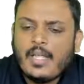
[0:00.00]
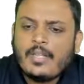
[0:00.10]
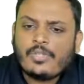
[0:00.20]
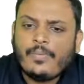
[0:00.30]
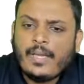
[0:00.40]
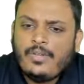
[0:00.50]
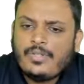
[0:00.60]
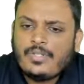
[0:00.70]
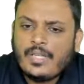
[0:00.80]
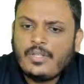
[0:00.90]
So when you
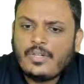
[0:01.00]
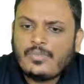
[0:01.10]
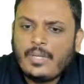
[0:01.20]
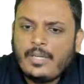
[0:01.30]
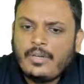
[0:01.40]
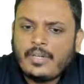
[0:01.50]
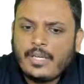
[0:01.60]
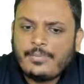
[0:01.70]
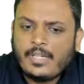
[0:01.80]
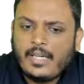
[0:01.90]
see those video
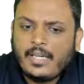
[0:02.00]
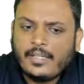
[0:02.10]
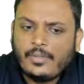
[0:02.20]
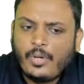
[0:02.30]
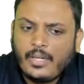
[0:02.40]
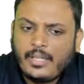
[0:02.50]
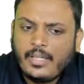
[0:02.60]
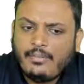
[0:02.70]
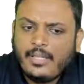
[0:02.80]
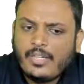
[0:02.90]
clips related to audit
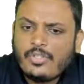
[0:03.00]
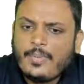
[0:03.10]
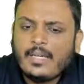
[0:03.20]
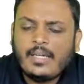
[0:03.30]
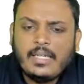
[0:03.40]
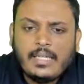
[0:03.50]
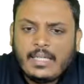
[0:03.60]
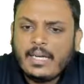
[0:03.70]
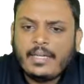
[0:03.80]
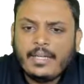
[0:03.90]
evidence, you will
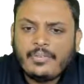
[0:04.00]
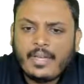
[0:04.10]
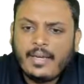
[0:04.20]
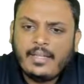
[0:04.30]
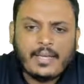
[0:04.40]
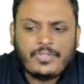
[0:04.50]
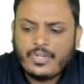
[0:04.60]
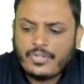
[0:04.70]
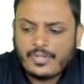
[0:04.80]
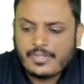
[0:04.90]
clearly understand the
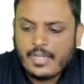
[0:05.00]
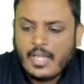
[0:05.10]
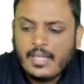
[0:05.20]
assertions.